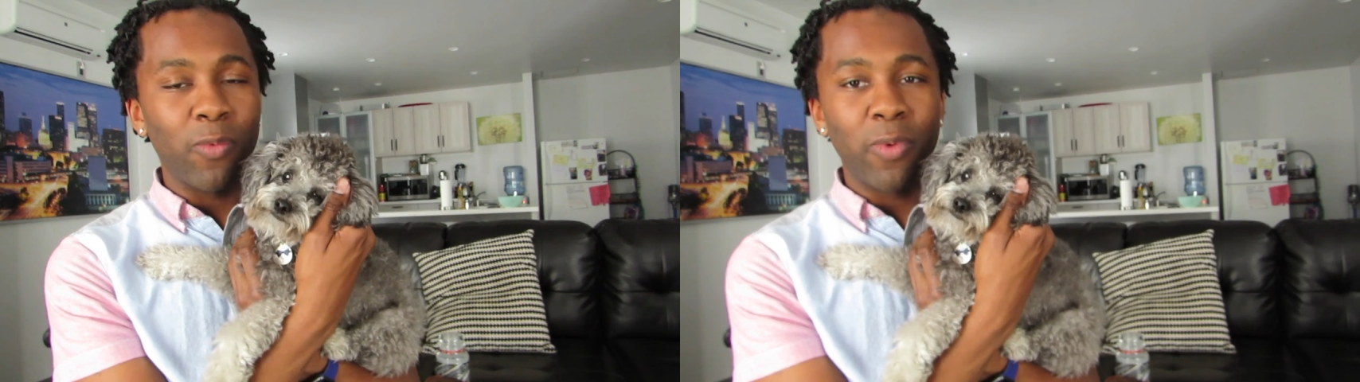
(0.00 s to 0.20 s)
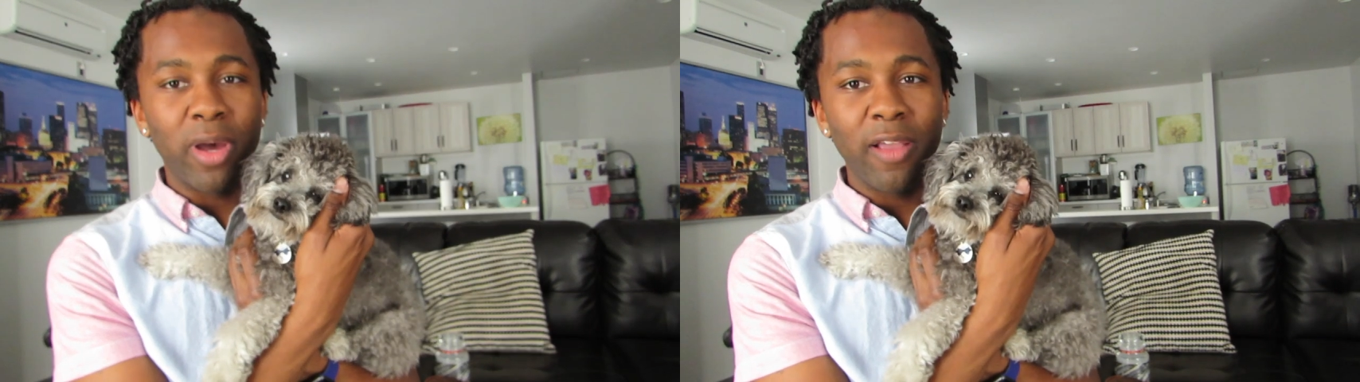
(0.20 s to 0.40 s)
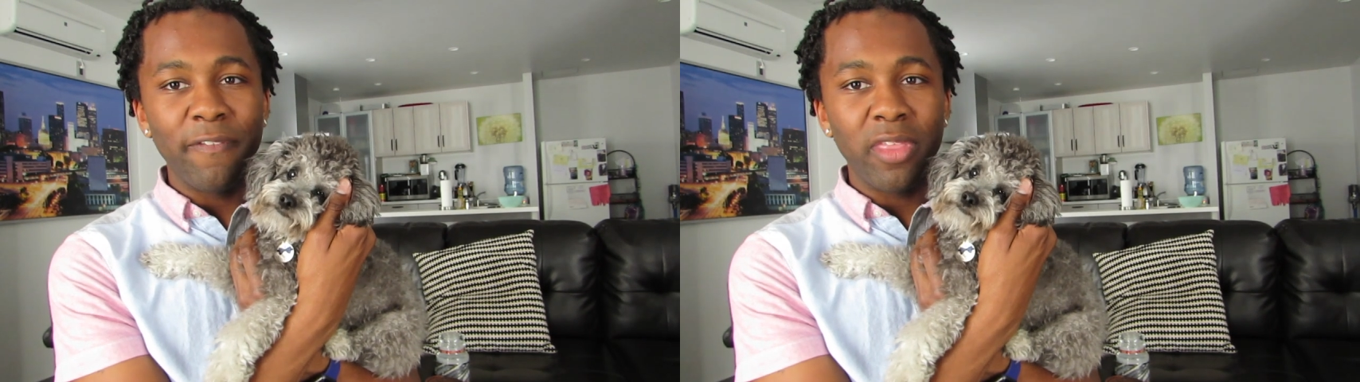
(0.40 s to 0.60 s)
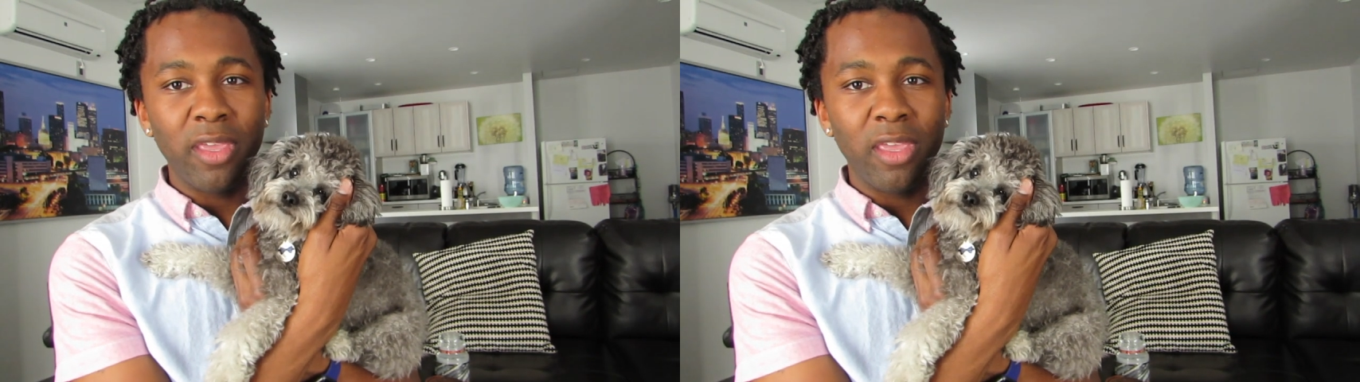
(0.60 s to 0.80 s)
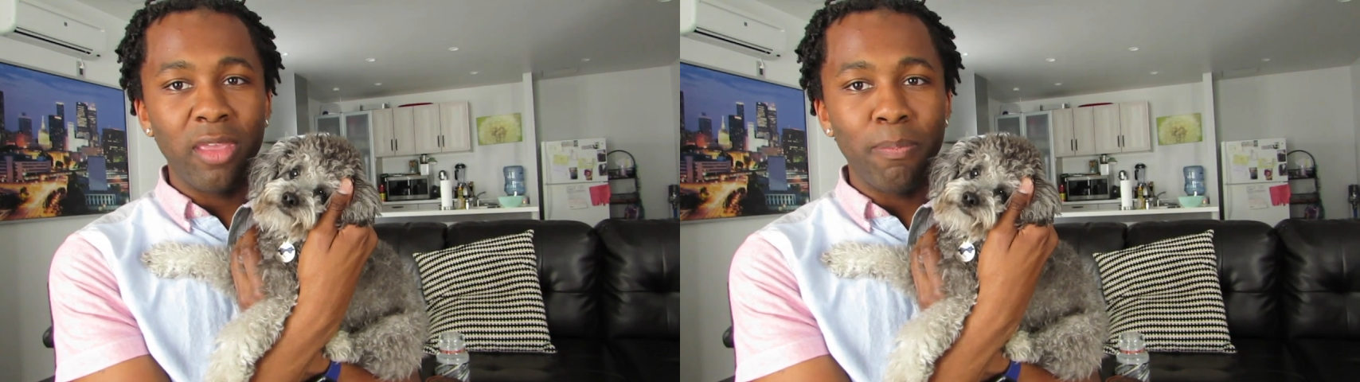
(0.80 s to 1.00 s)
one of
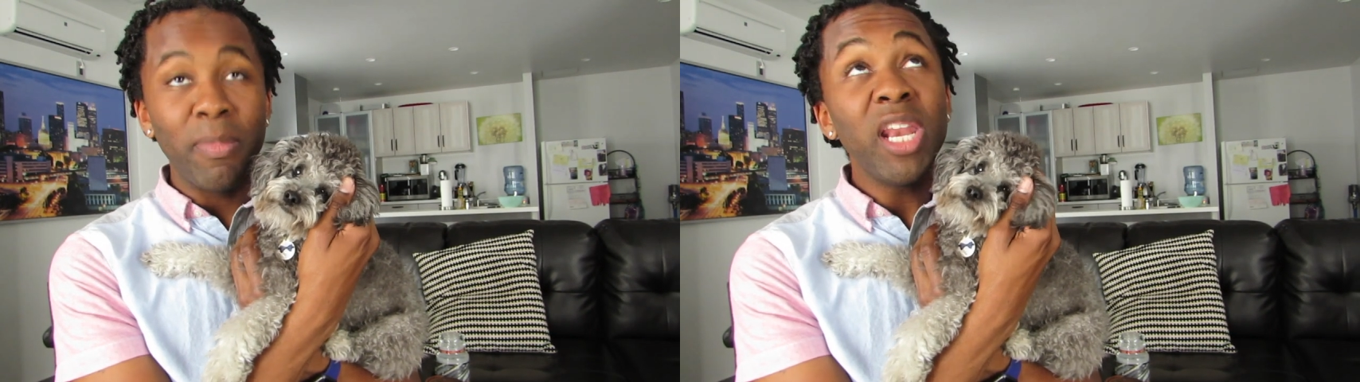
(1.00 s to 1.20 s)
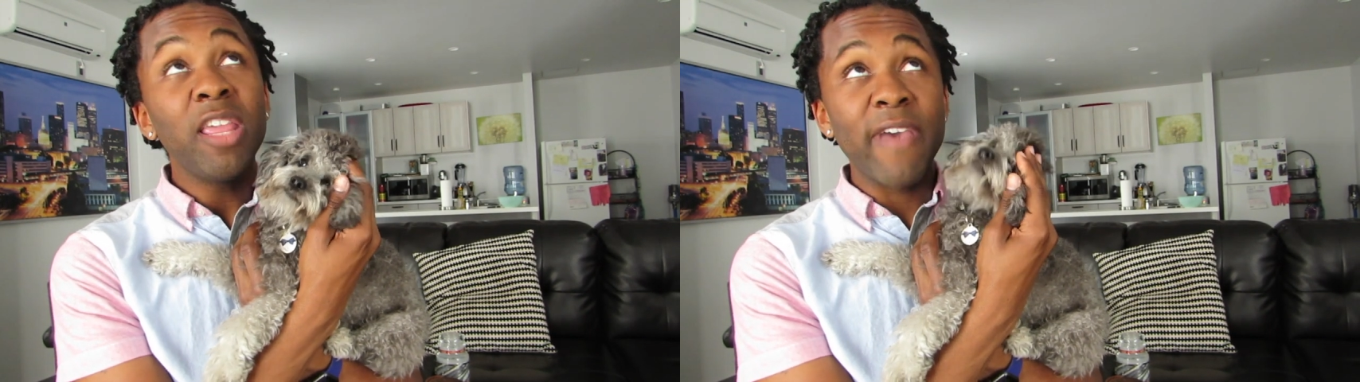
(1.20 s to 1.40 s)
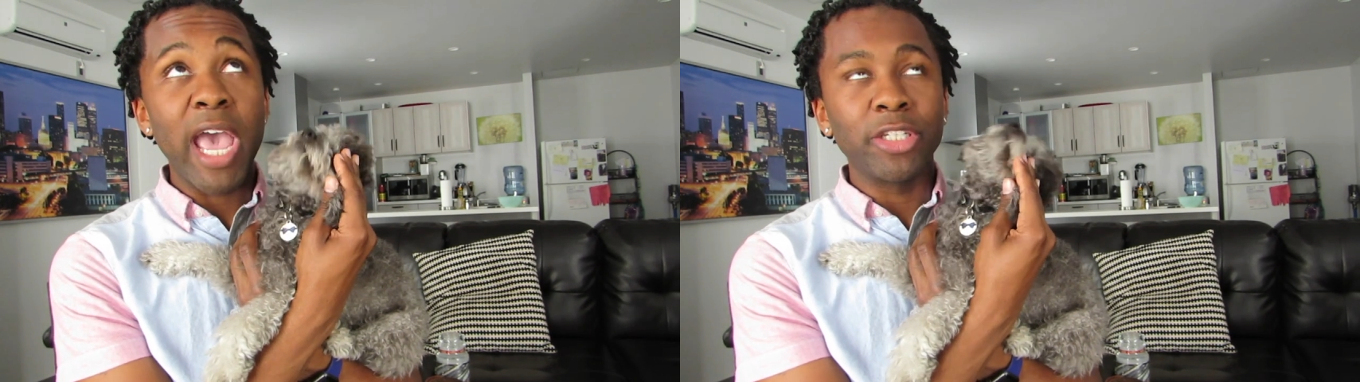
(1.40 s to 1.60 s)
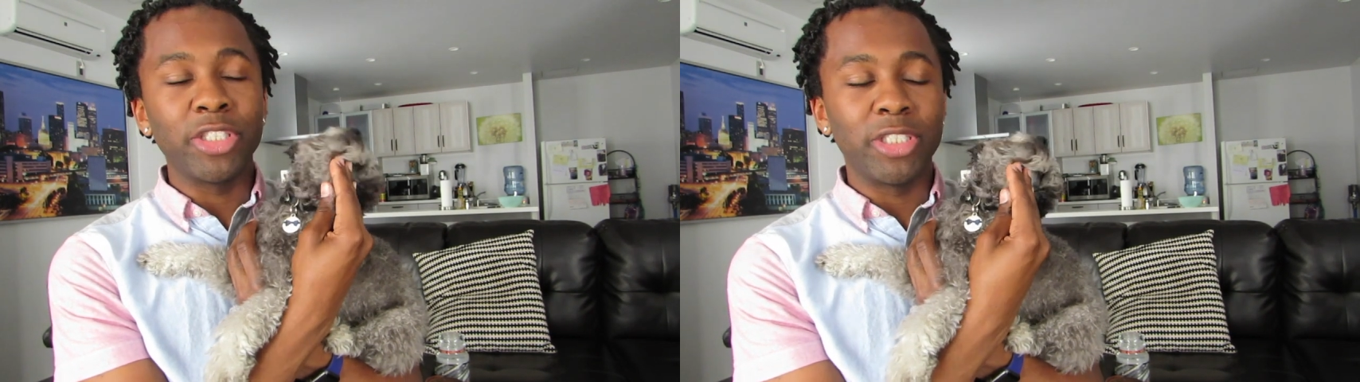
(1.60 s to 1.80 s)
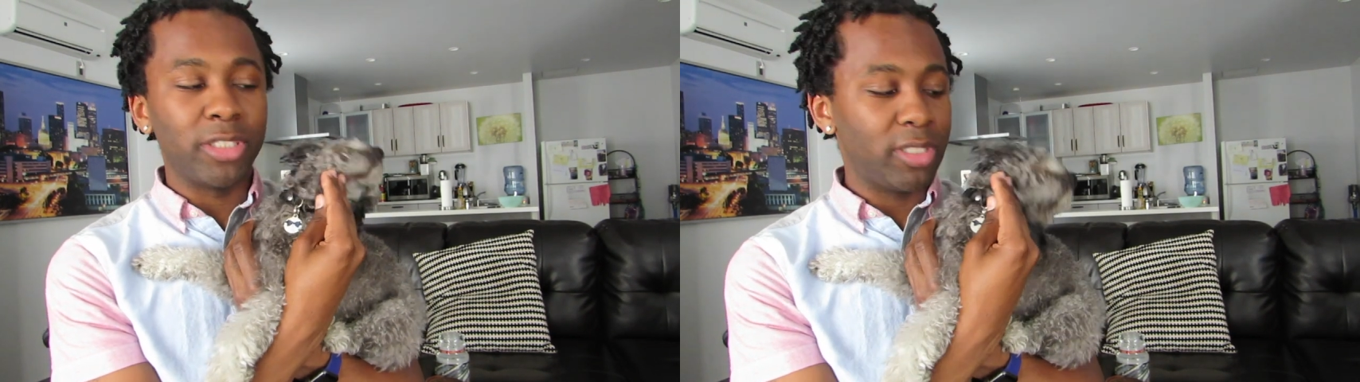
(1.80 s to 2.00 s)
the many
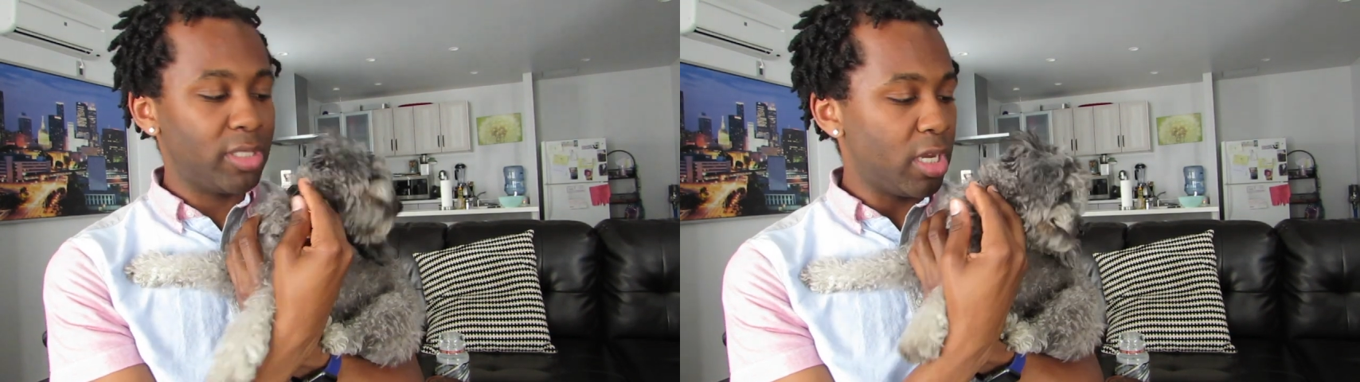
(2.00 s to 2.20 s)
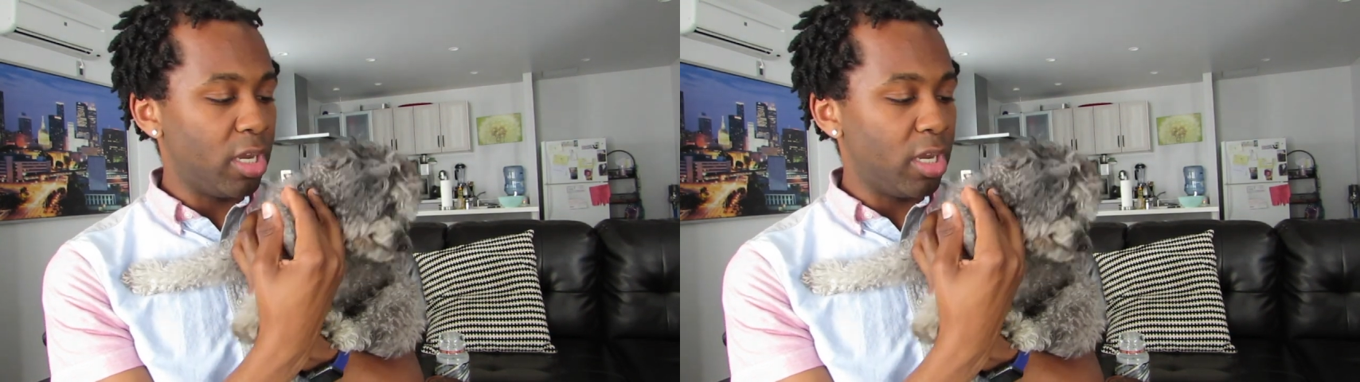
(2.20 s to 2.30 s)
factors